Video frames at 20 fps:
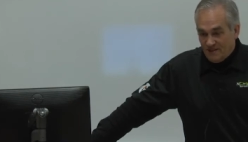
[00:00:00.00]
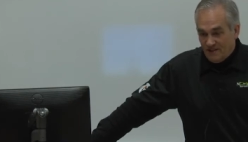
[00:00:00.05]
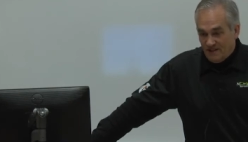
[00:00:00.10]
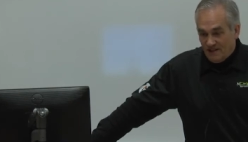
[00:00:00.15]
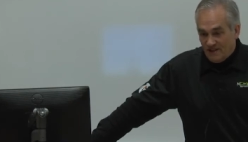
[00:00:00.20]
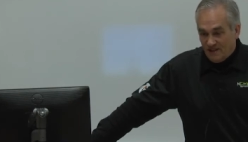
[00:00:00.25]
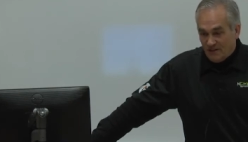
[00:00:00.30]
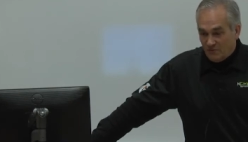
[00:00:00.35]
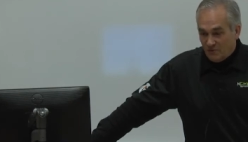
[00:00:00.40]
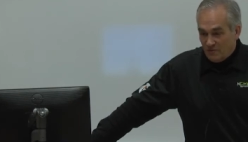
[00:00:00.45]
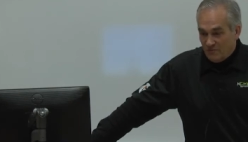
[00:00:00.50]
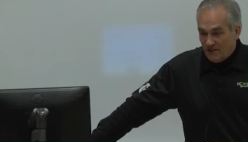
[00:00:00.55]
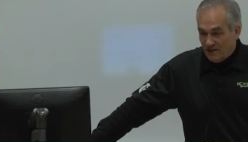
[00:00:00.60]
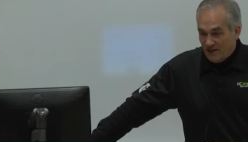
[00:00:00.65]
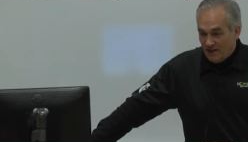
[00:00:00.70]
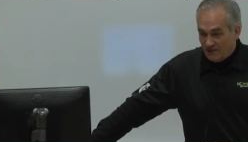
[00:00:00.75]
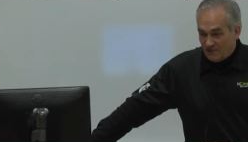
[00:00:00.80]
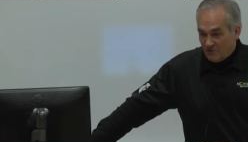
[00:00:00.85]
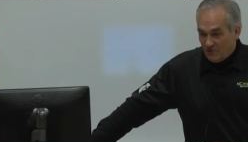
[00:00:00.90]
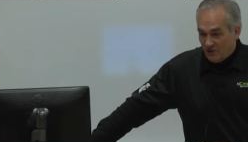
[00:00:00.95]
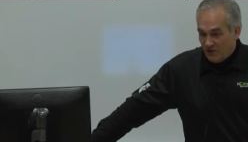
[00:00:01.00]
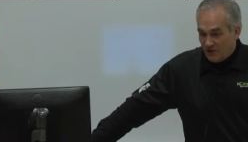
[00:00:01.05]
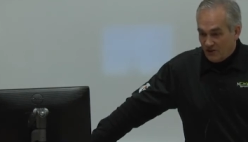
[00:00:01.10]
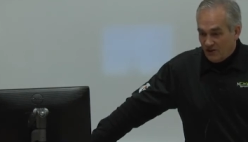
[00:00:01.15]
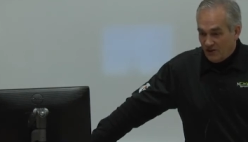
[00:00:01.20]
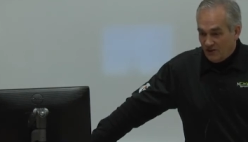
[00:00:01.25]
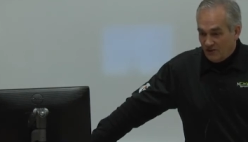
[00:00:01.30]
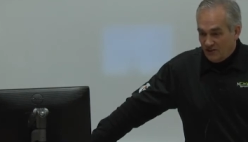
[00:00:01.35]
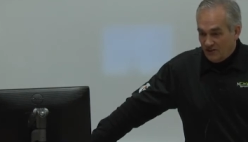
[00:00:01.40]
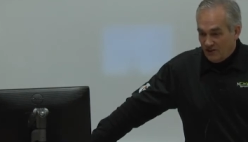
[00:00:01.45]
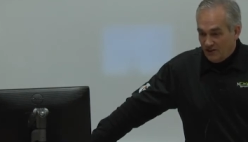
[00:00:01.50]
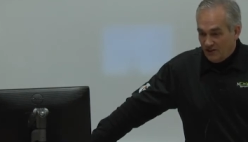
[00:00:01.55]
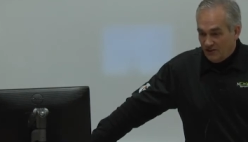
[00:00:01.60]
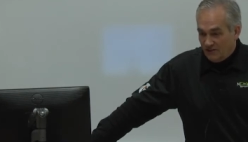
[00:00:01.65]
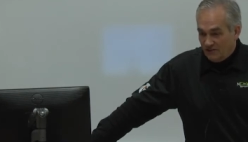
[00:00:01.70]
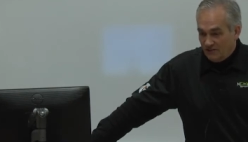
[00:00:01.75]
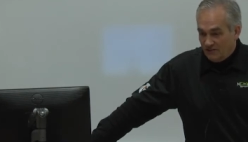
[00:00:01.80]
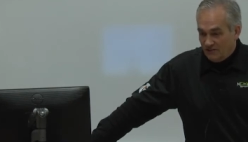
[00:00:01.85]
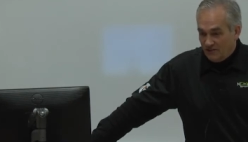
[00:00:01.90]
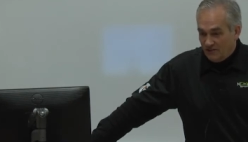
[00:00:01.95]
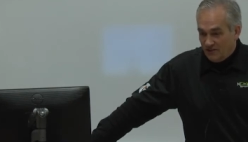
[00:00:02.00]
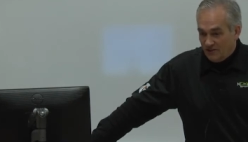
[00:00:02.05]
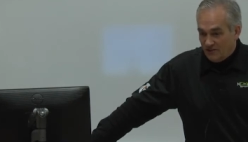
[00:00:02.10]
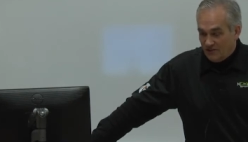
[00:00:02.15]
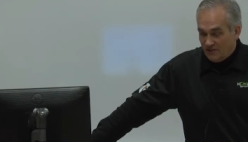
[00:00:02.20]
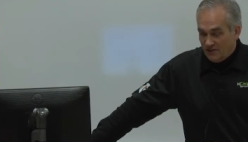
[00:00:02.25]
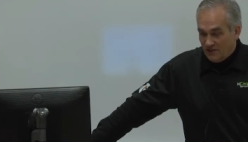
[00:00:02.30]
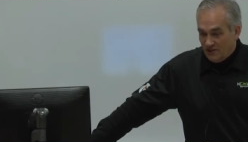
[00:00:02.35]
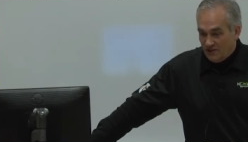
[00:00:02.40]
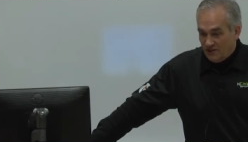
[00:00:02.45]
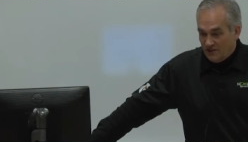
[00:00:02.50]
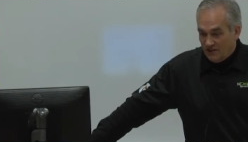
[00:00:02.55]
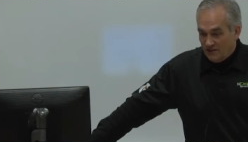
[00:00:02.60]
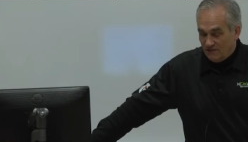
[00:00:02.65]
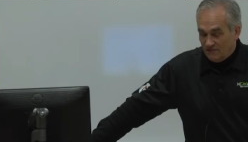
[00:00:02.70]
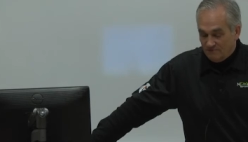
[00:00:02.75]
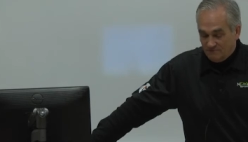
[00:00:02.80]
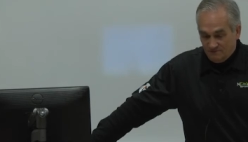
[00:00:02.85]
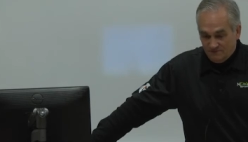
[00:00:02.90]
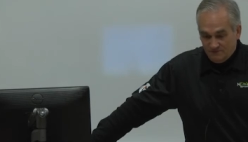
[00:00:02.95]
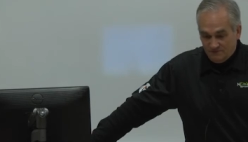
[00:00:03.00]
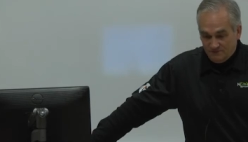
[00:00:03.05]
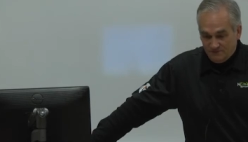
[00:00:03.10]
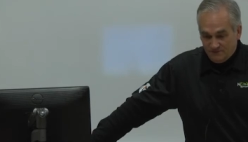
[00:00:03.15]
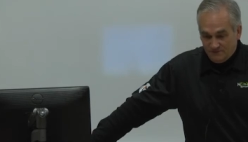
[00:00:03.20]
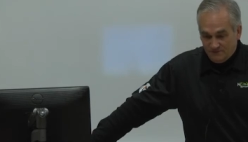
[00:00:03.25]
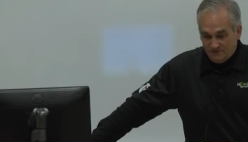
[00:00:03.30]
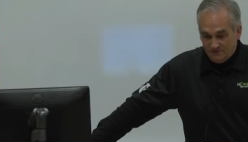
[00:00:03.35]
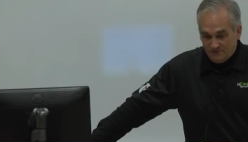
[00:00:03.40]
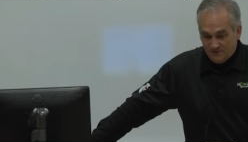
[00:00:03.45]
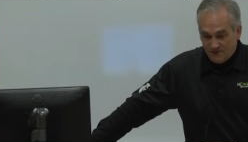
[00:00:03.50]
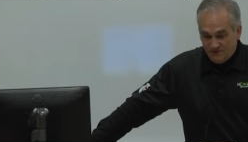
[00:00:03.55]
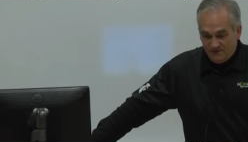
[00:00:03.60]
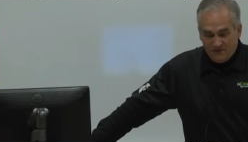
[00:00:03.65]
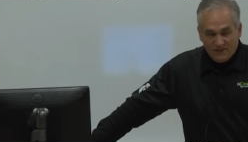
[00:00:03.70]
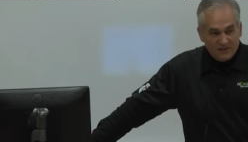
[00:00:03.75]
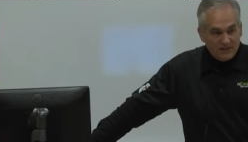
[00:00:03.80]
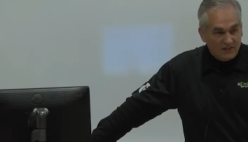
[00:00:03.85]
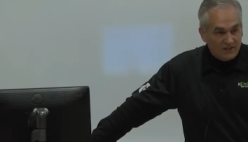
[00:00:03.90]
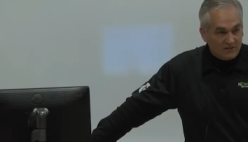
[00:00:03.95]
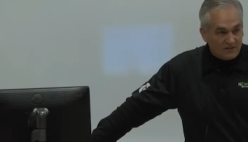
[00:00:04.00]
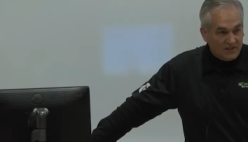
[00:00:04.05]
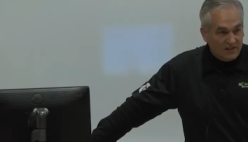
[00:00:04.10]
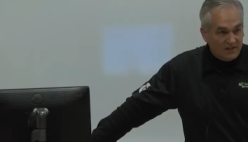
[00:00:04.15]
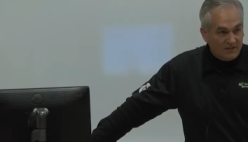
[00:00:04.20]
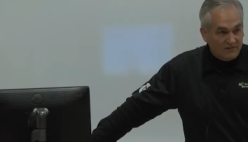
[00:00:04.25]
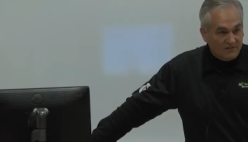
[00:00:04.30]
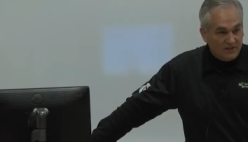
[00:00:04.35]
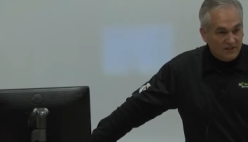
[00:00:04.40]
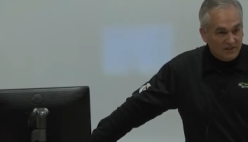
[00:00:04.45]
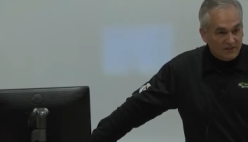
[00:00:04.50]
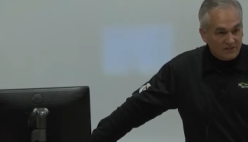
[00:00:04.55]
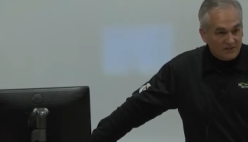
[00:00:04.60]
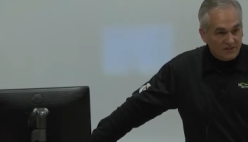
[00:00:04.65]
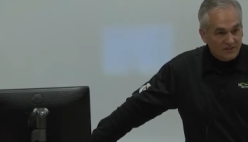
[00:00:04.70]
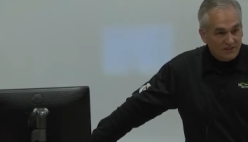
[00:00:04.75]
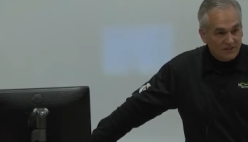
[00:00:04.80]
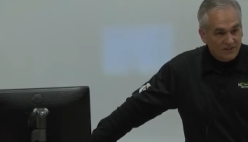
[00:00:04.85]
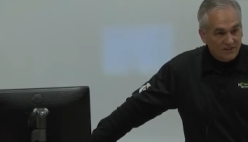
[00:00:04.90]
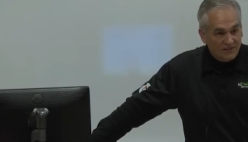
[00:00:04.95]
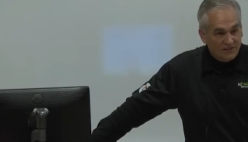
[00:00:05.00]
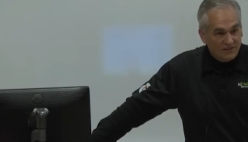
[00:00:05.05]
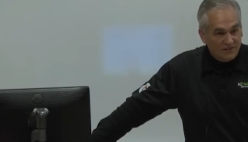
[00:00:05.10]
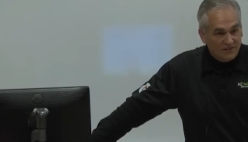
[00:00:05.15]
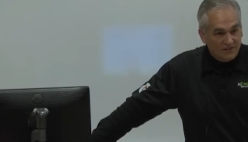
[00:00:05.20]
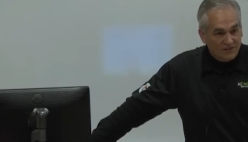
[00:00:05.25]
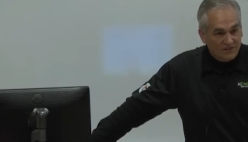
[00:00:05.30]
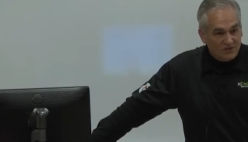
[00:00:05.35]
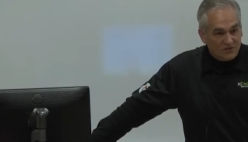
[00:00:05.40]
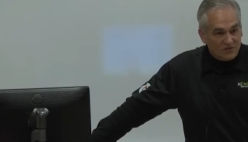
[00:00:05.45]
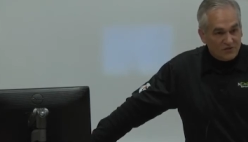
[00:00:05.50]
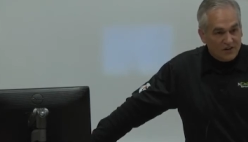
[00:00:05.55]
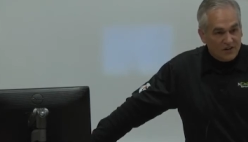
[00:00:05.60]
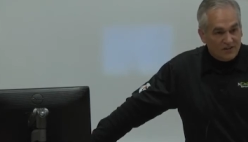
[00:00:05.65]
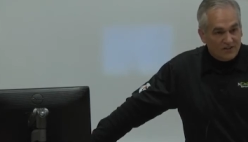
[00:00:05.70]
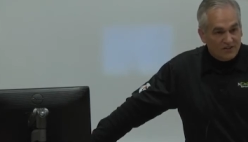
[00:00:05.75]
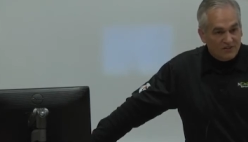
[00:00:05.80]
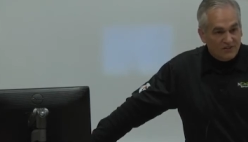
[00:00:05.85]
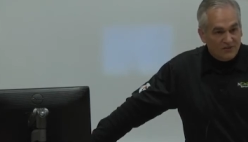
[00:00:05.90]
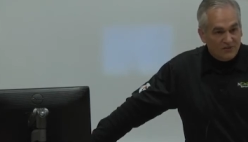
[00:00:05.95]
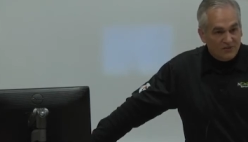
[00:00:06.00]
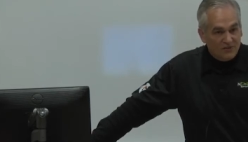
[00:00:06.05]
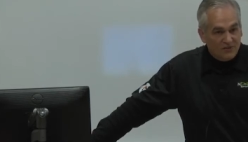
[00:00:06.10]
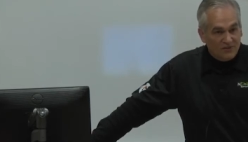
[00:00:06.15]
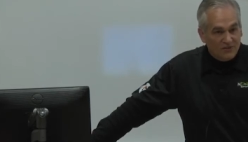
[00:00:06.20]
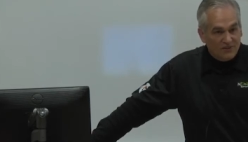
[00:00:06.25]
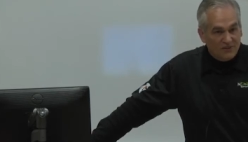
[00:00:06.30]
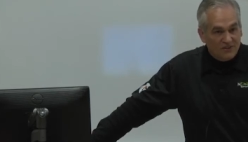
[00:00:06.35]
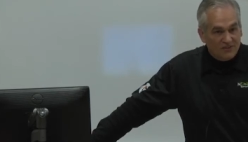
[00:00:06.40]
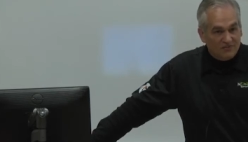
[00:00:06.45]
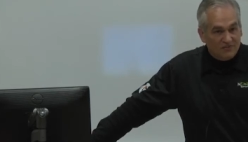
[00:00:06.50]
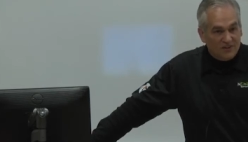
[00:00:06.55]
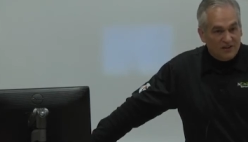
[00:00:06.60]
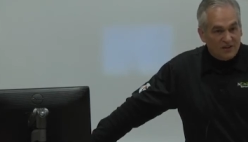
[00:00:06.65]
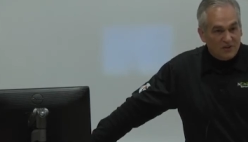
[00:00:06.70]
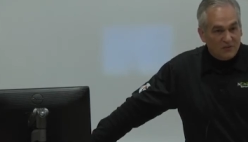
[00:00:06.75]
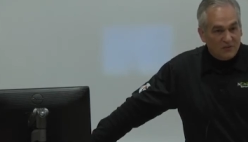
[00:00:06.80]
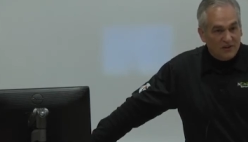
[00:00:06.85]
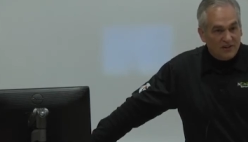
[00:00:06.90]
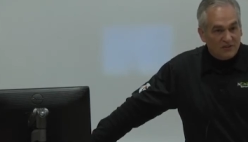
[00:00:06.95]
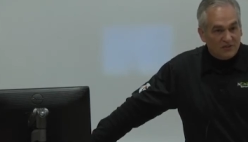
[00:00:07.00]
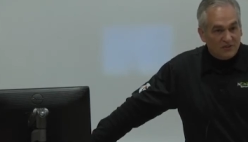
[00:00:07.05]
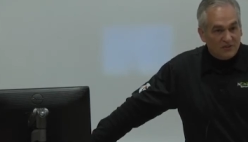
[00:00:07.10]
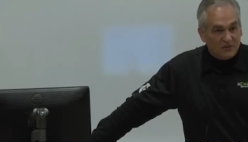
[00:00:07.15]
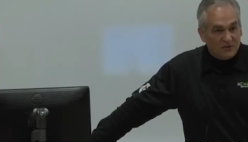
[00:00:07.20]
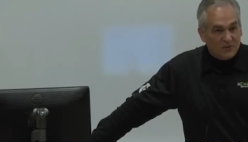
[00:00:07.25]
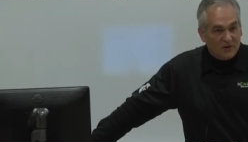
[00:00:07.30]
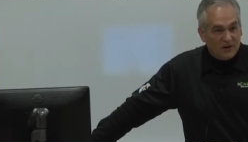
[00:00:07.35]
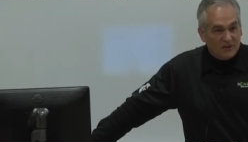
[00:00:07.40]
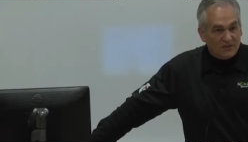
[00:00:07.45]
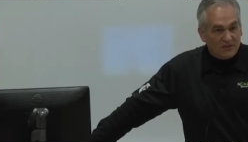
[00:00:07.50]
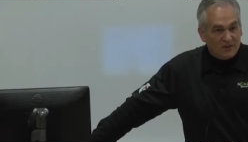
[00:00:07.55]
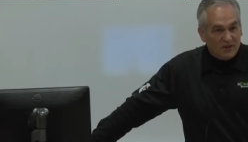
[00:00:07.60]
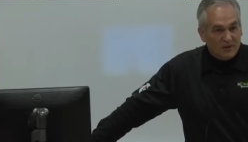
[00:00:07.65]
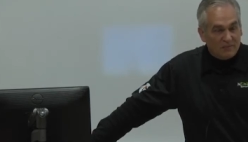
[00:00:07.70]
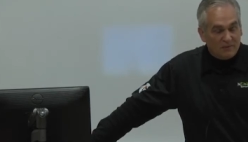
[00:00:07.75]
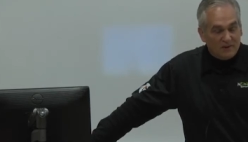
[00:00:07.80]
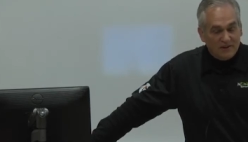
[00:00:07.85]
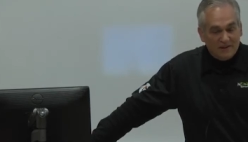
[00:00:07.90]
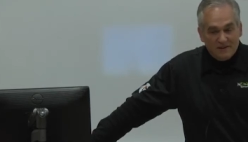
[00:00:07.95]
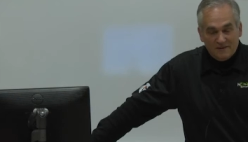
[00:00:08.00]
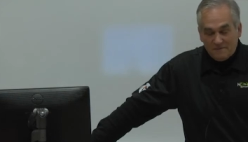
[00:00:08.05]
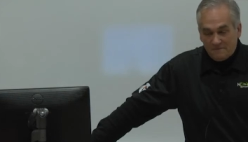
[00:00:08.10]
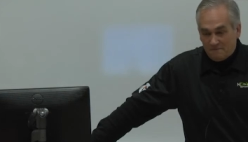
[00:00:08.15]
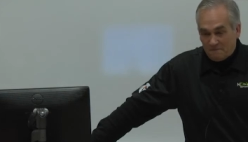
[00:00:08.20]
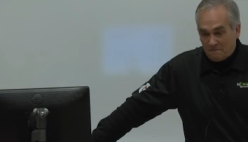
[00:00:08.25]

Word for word: and we began to work on, uh, on the, uh, the funding side of things, trying to uh, find a way to acquire the company.